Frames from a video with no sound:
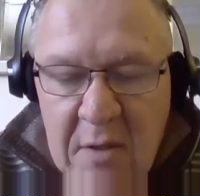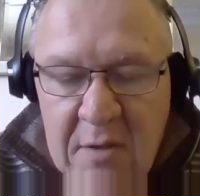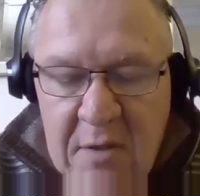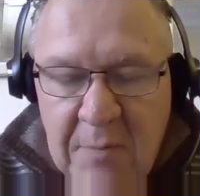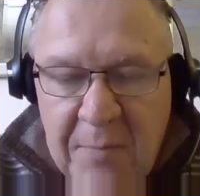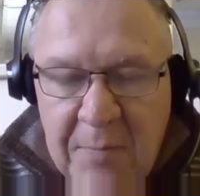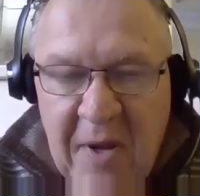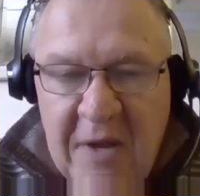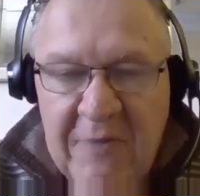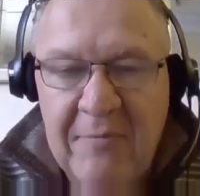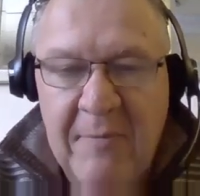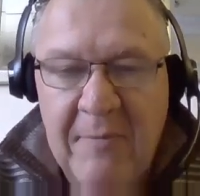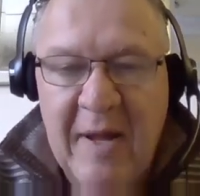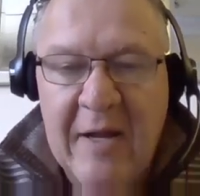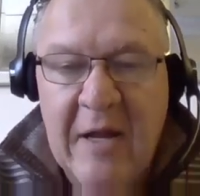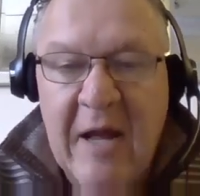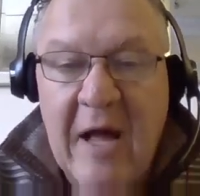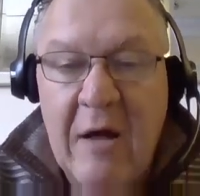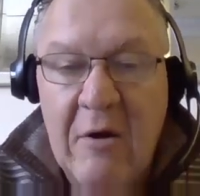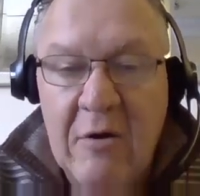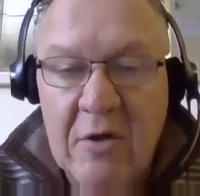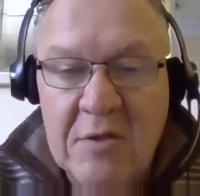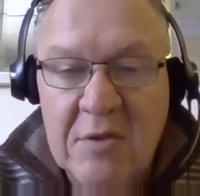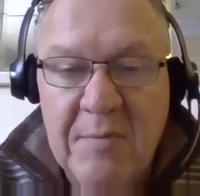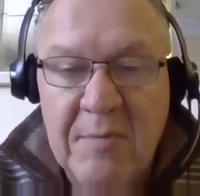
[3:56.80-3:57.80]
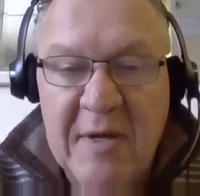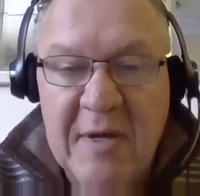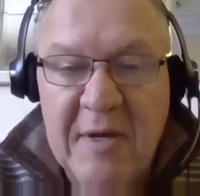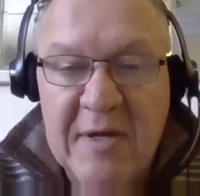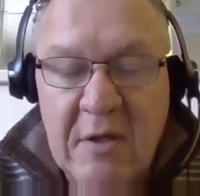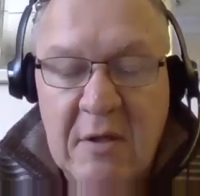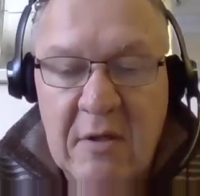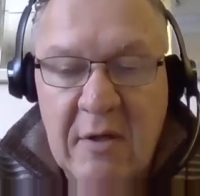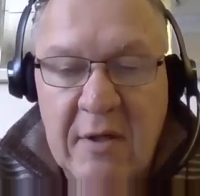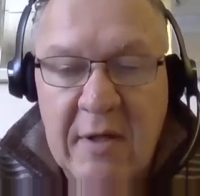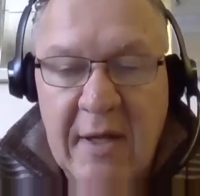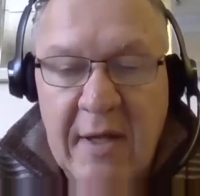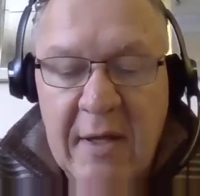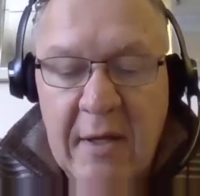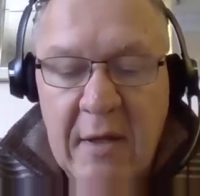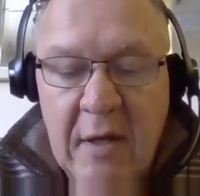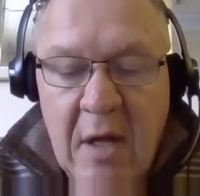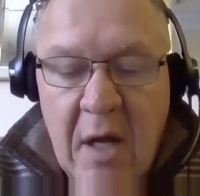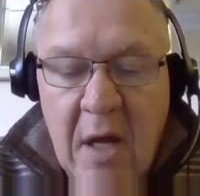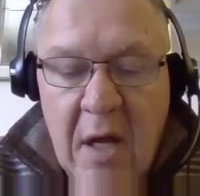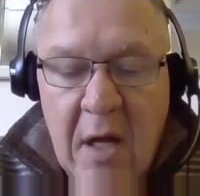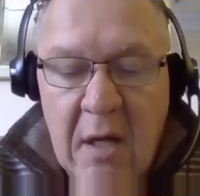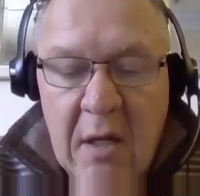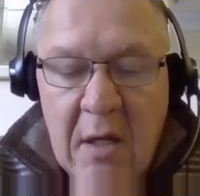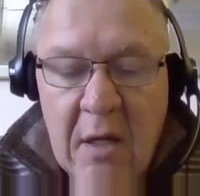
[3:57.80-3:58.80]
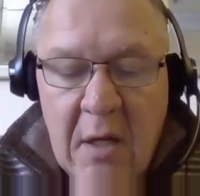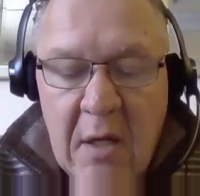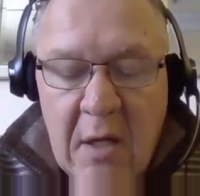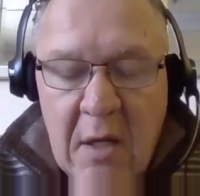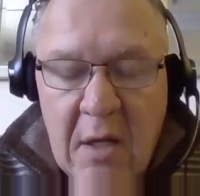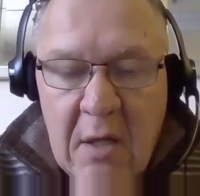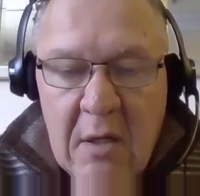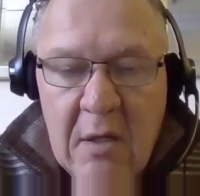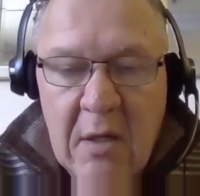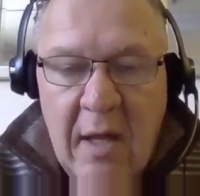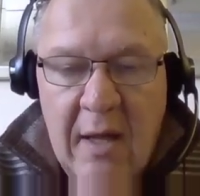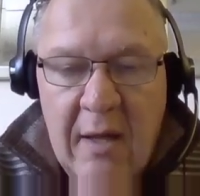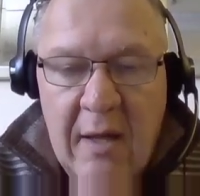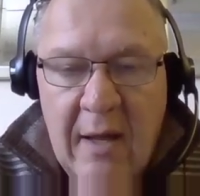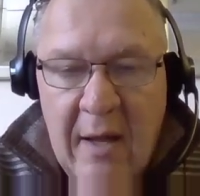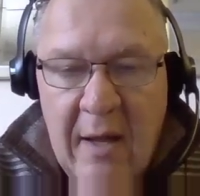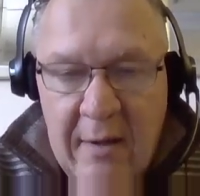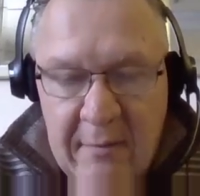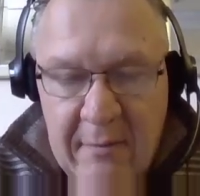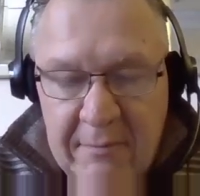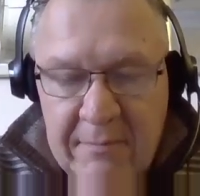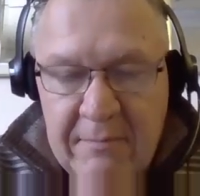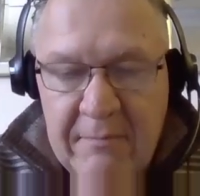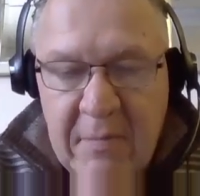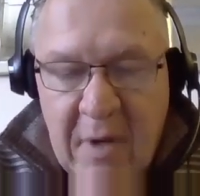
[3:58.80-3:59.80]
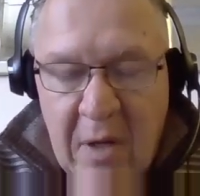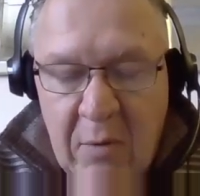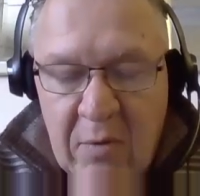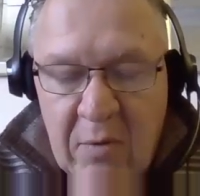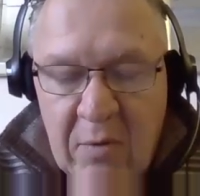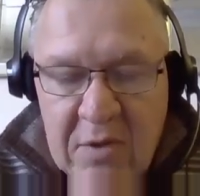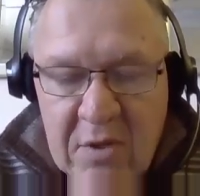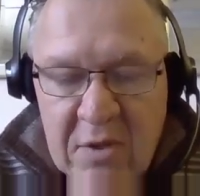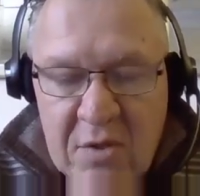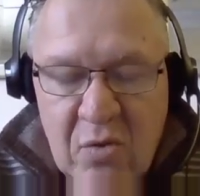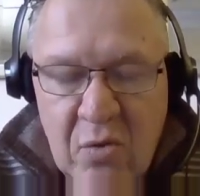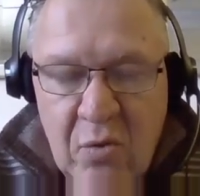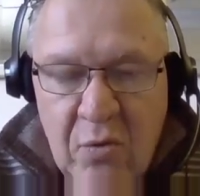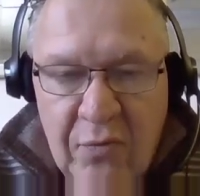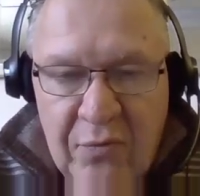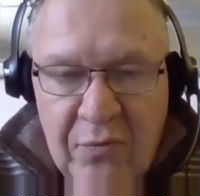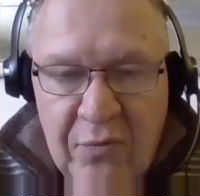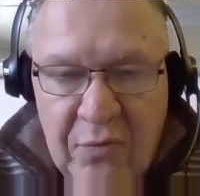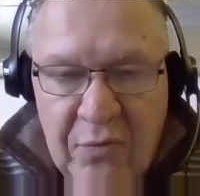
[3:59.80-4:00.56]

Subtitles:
to pay for my college, basically. And I went to school